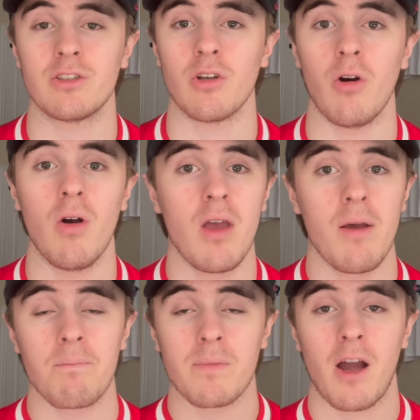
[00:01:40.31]
So
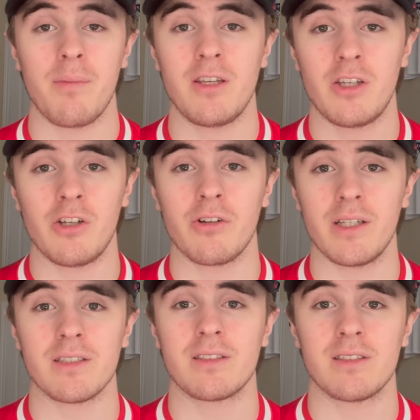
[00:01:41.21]
I'll be
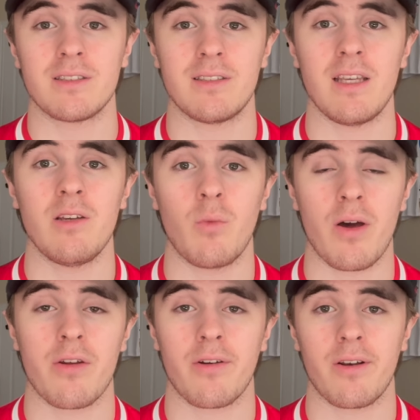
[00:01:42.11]
curious to see
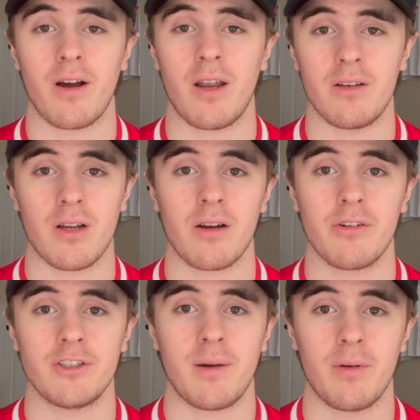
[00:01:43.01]
whether or not
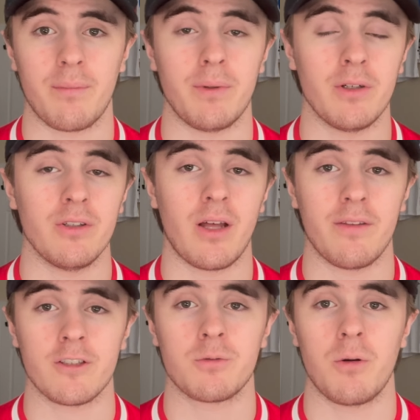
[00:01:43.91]
Hungary's able to build on
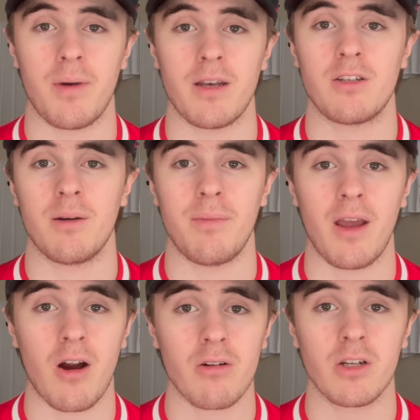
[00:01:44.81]
this momentum. They
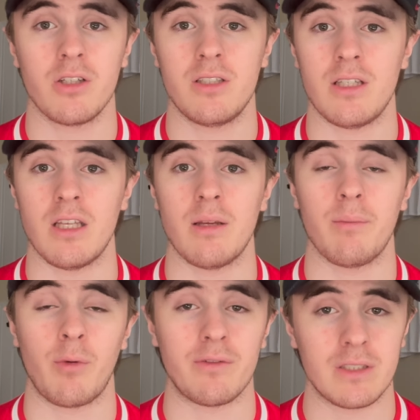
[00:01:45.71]
are a good
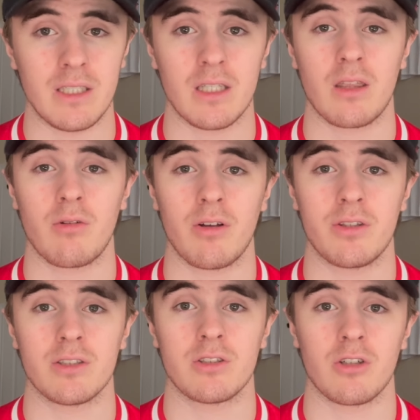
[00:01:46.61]
team. We've seen it throughout
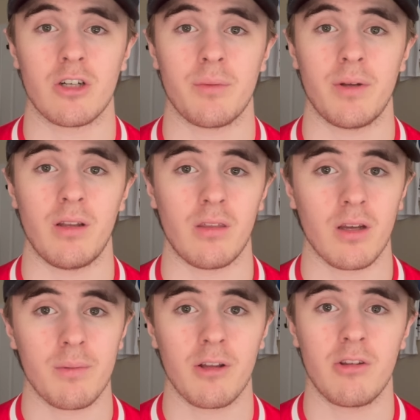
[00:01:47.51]
this tournament. You
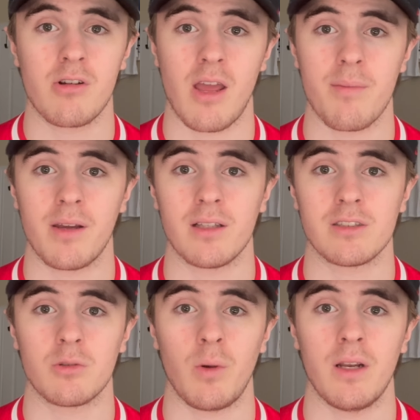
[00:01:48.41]
think about their game against
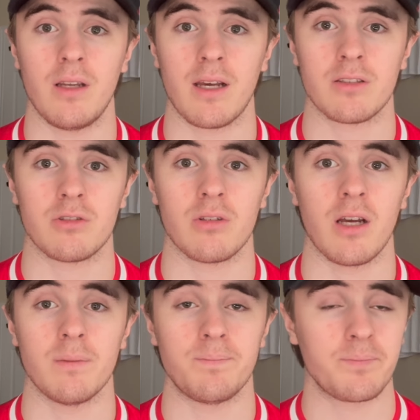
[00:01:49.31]
Sweden yesterday.